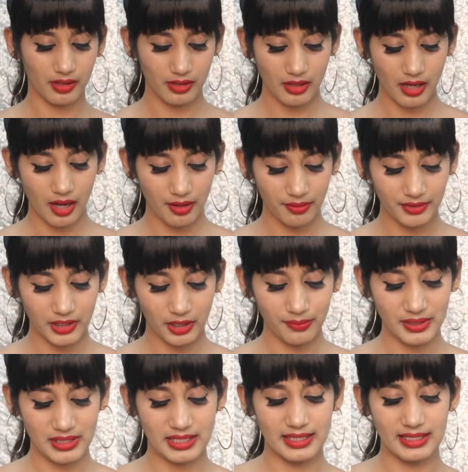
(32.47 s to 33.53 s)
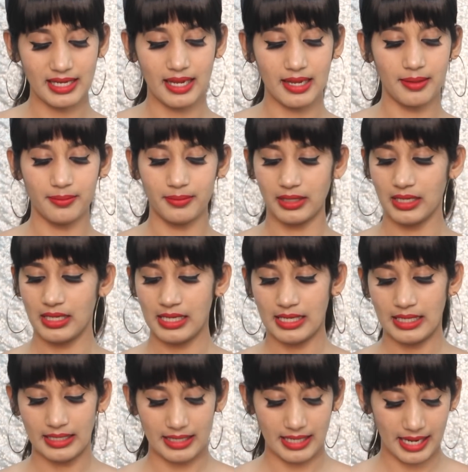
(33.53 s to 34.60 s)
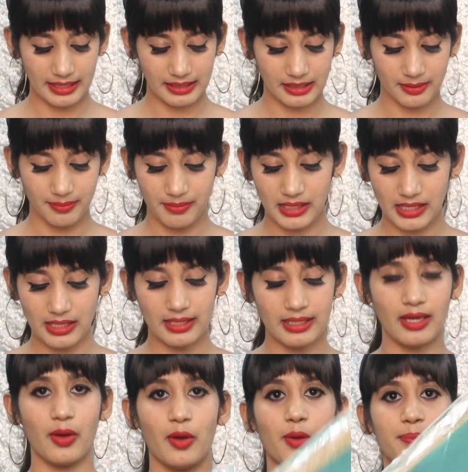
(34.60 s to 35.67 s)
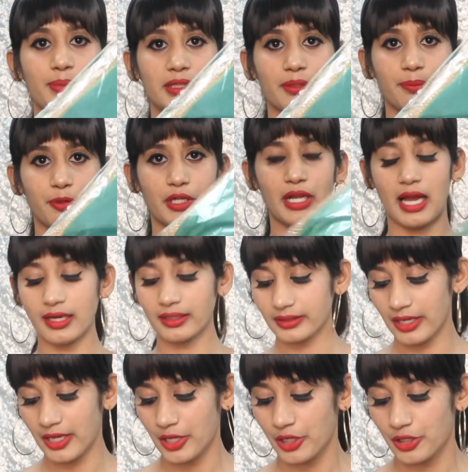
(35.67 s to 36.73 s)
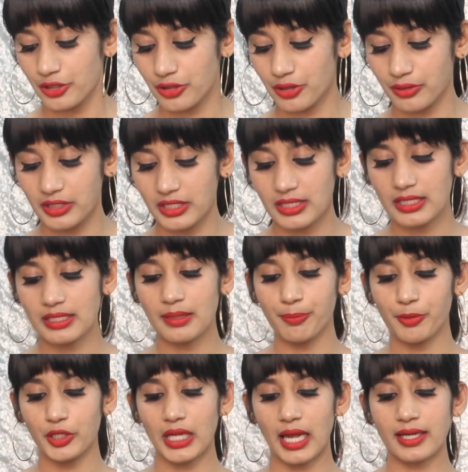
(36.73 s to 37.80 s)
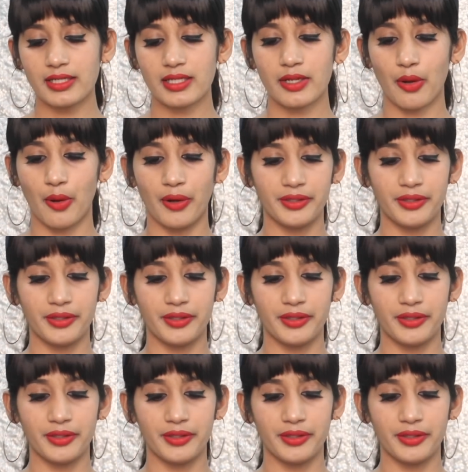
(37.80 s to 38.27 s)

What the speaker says: Now without wasting time, let me open the product. So this is the product I